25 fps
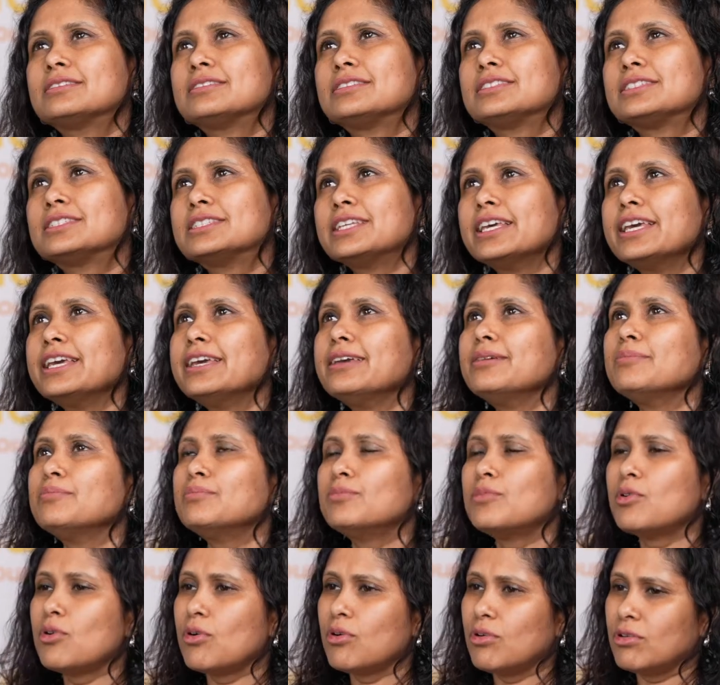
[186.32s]
See
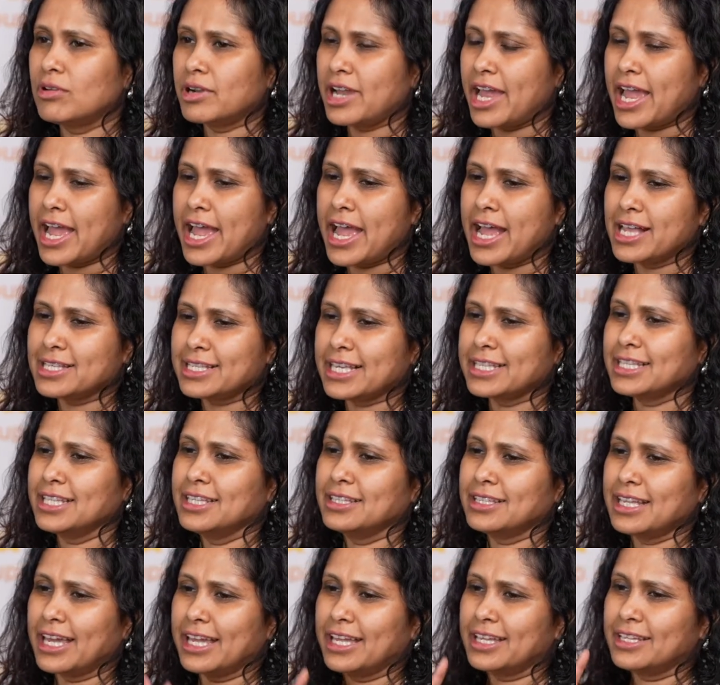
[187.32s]
more as, I
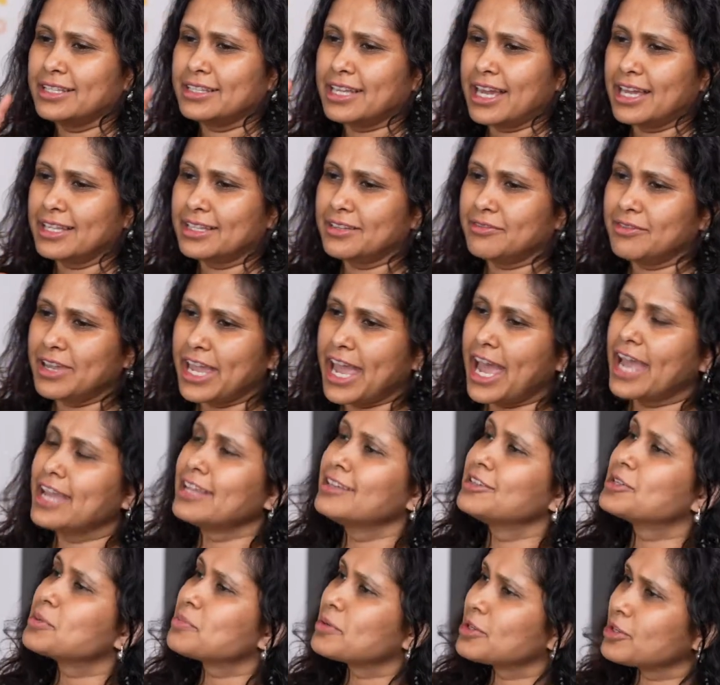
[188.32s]
think that the way I
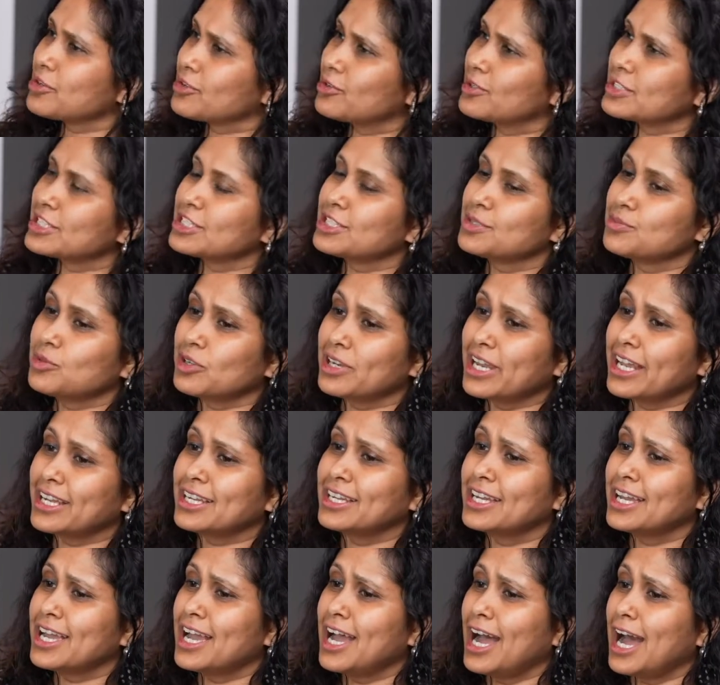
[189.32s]
interpret your question is more like,
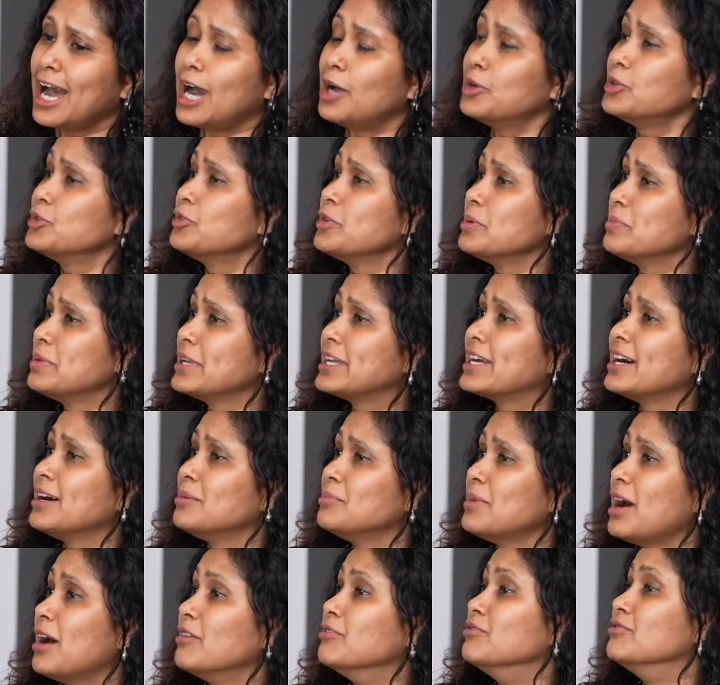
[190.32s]
how do we
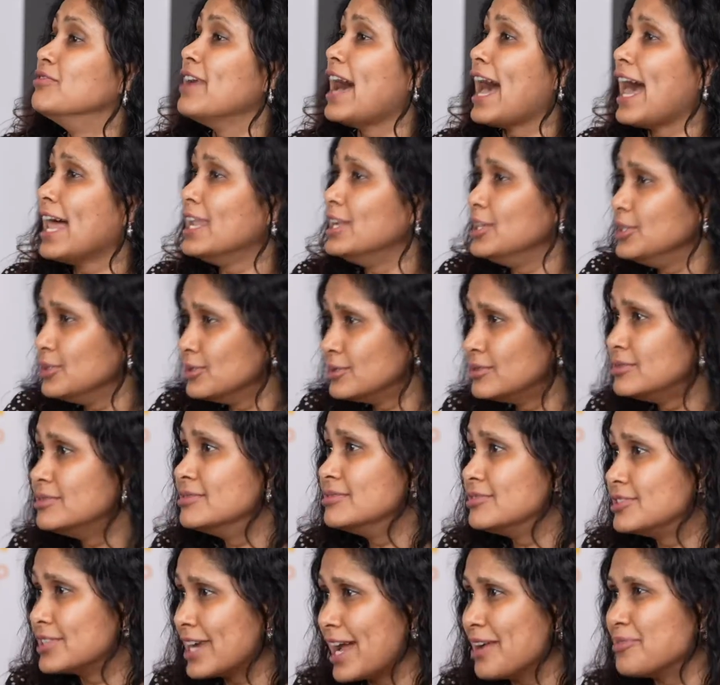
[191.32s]
become a value
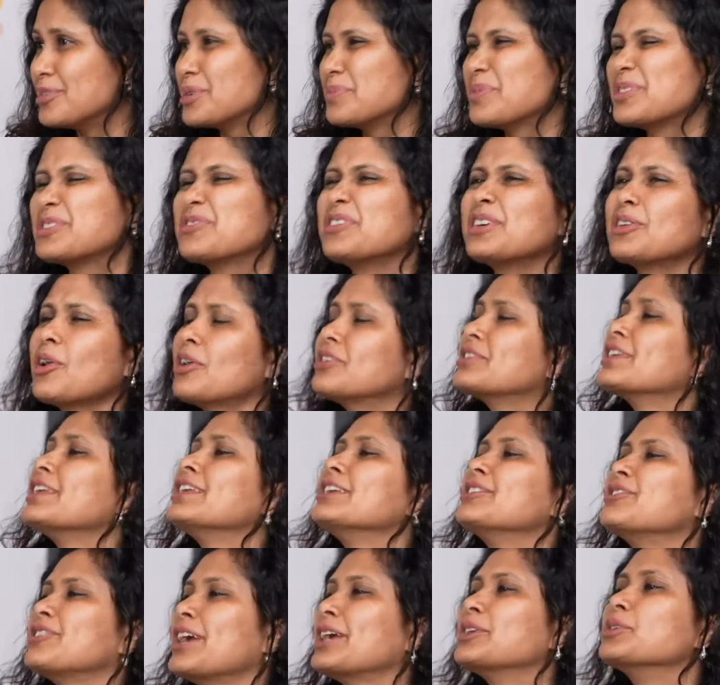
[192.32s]
driver? Because we are not
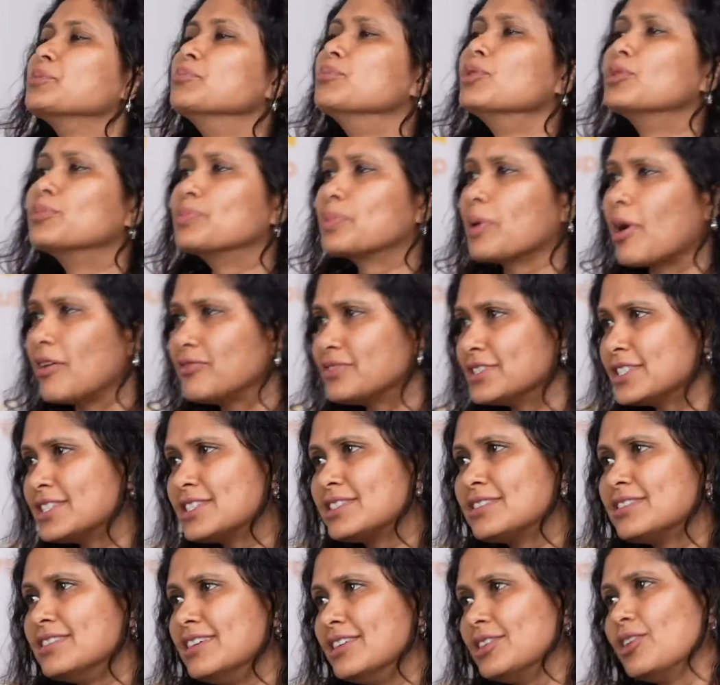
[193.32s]
really trying to boost
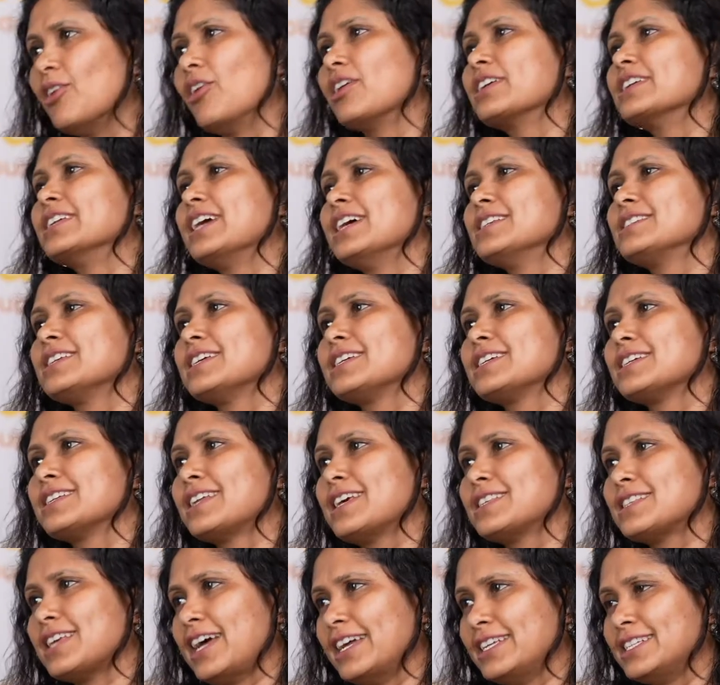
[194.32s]
profits, the organization
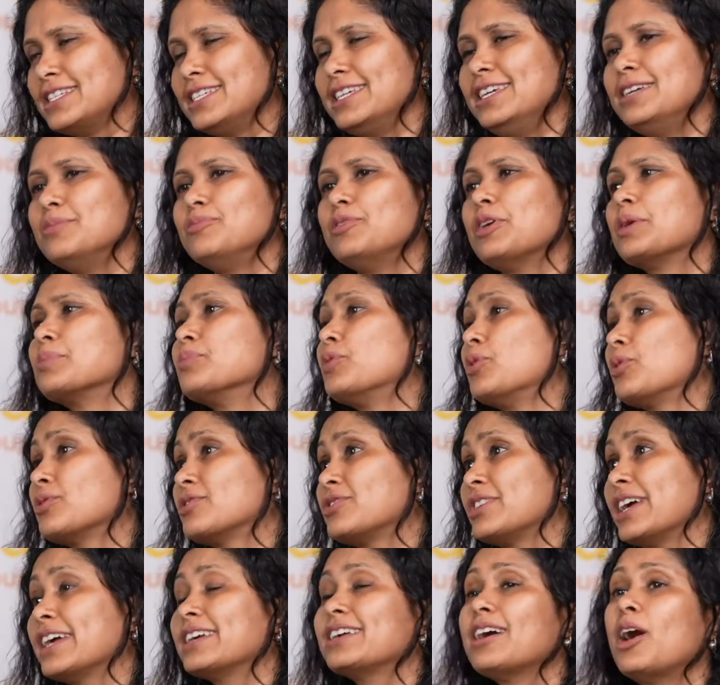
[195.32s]
as IT, we are more
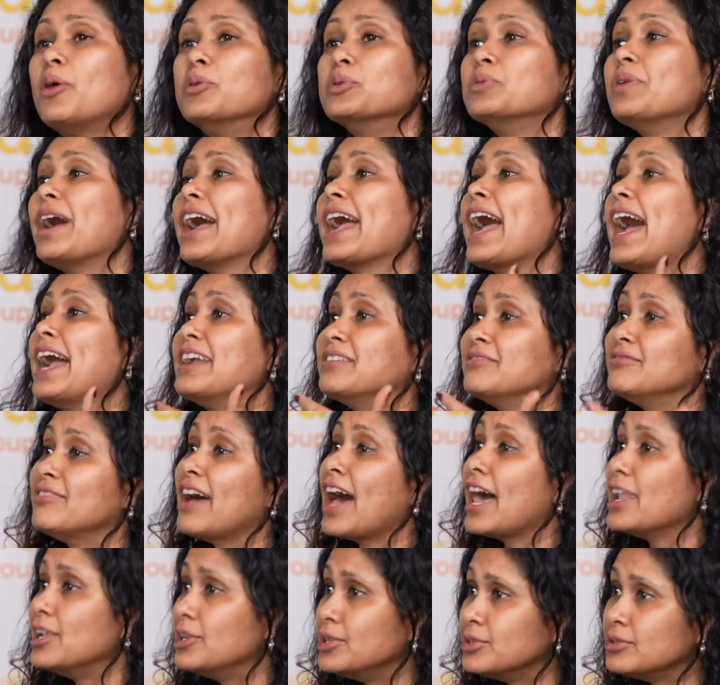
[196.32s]
trying, how do I add
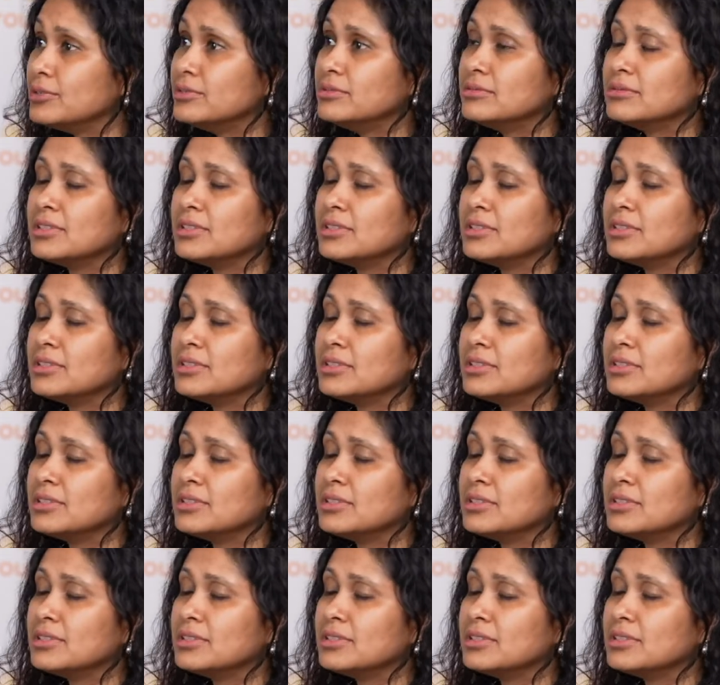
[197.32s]
value?